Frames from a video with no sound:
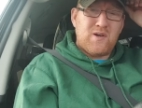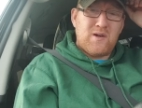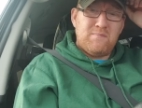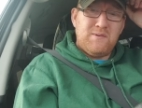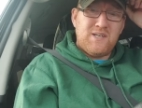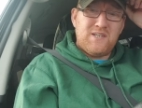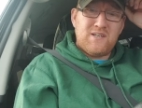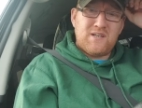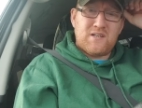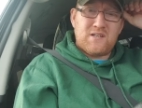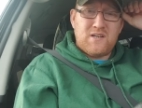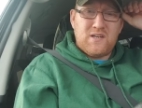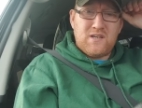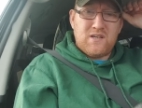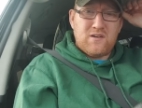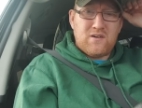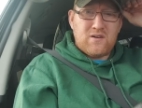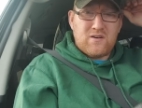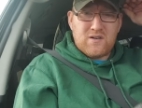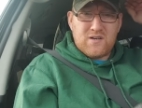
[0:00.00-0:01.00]
it
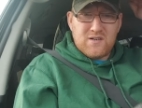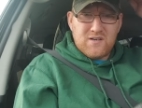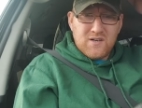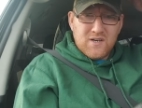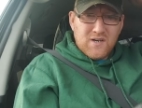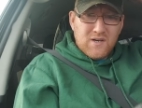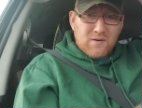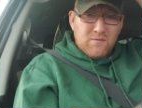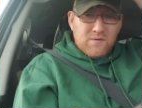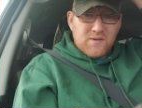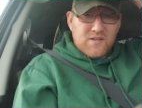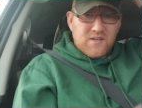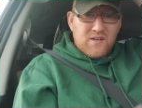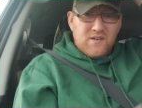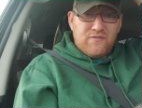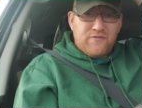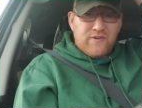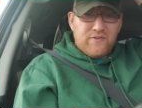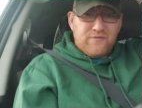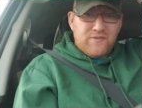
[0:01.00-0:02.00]
immediately or within
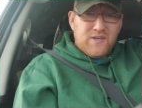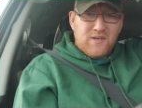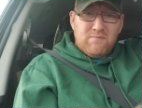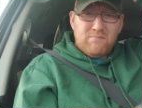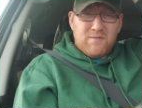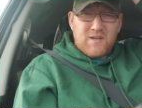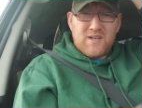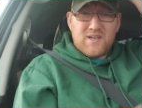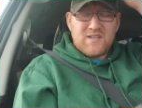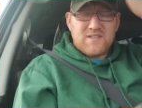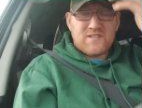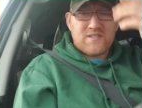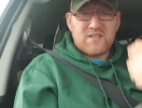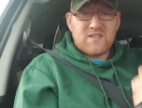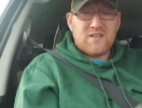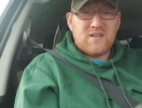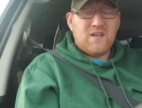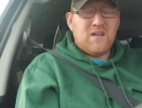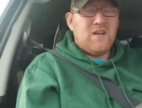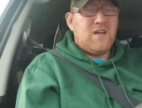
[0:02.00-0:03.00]
the 15 minutes,
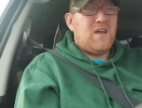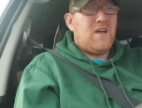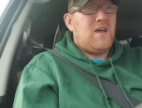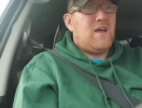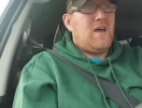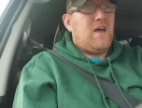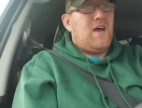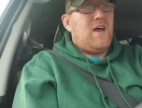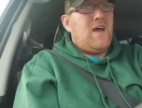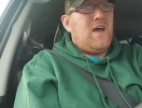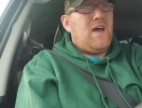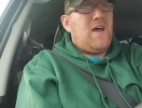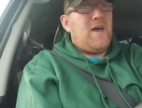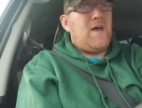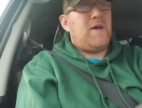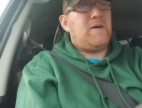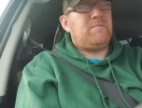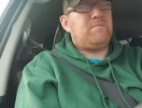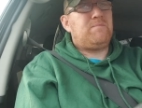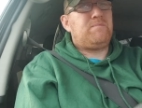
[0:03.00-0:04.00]

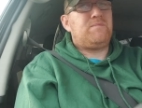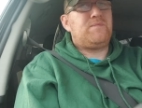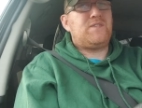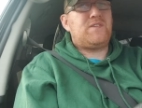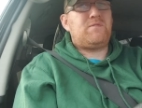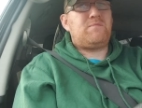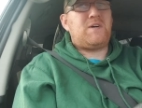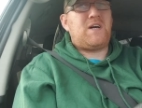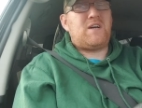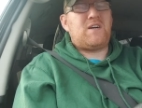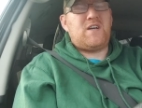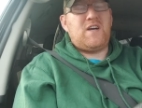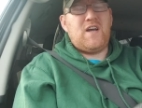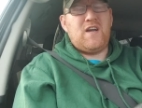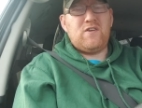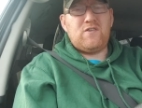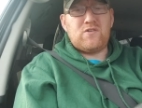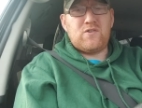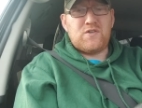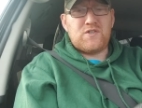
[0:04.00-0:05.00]
no matter
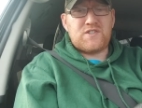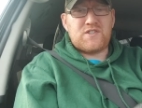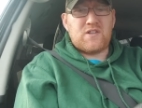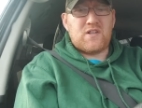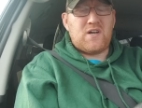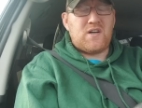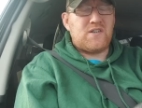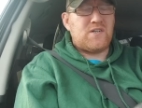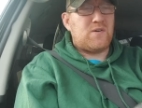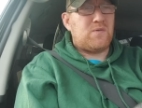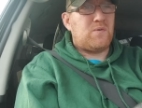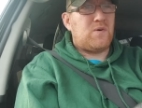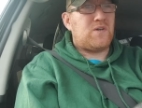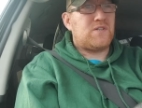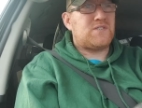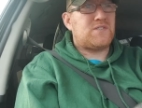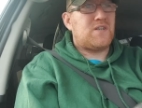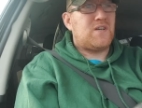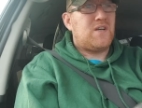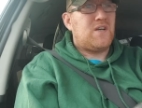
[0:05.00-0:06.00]
how close the larder
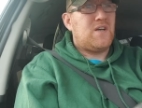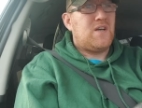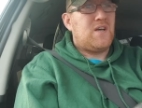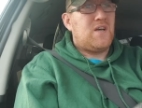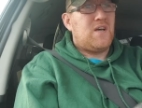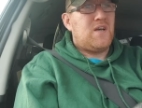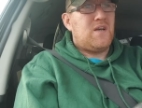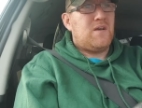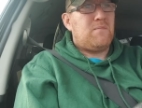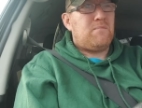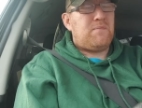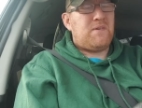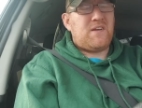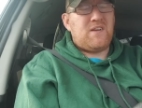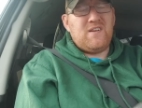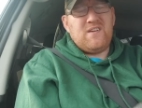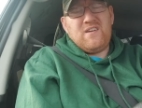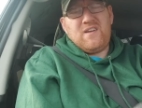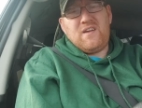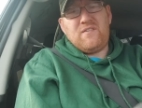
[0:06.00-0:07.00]
was.
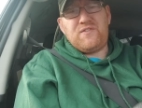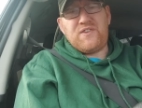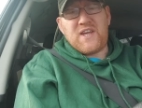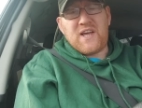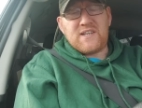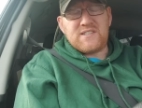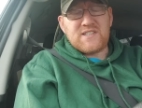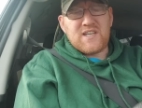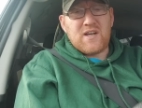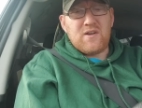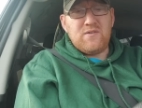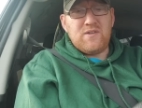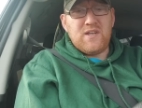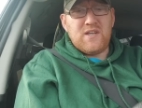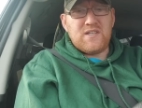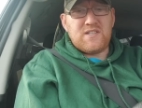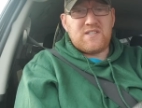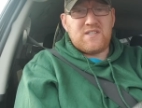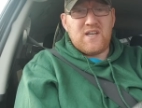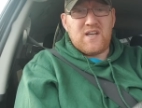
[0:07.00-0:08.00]
But if that's how the
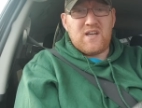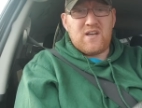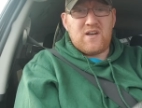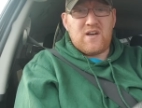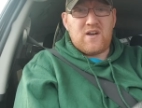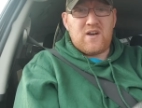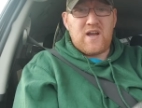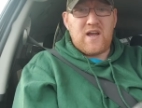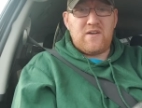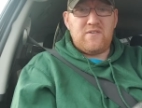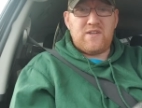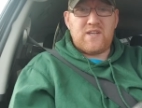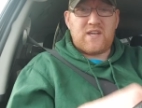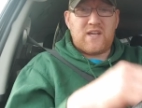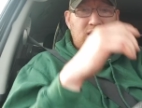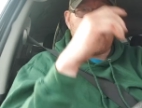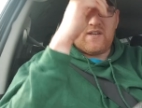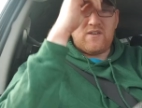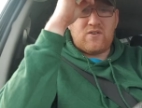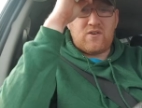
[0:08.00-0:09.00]
estate or how the
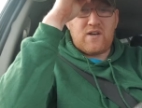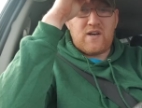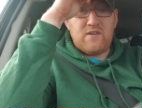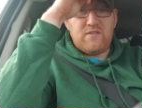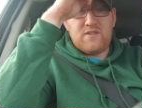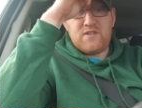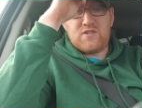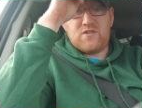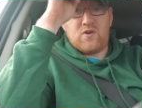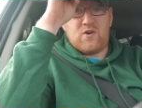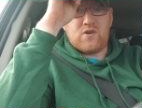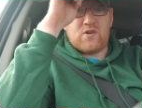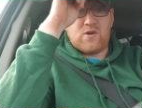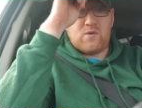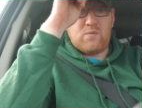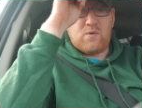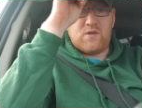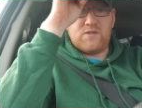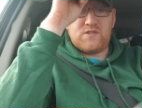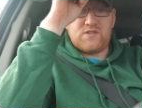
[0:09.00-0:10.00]
guide or how the stalker
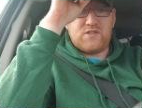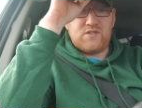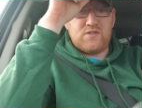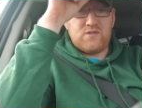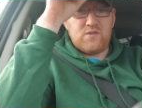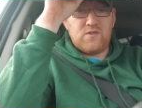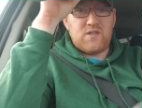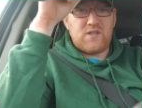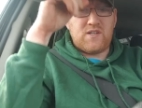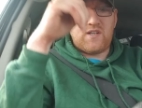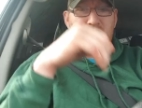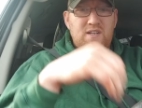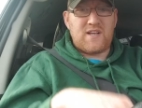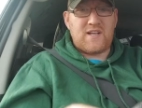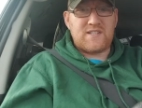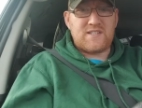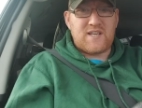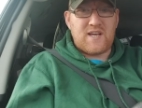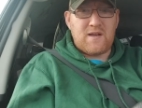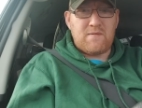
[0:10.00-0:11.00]
wants to do it, then
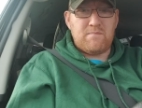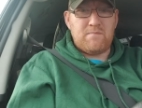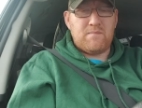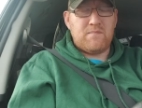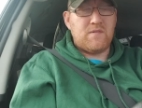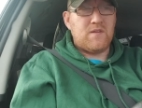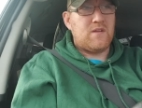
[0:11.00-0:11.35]
that's him.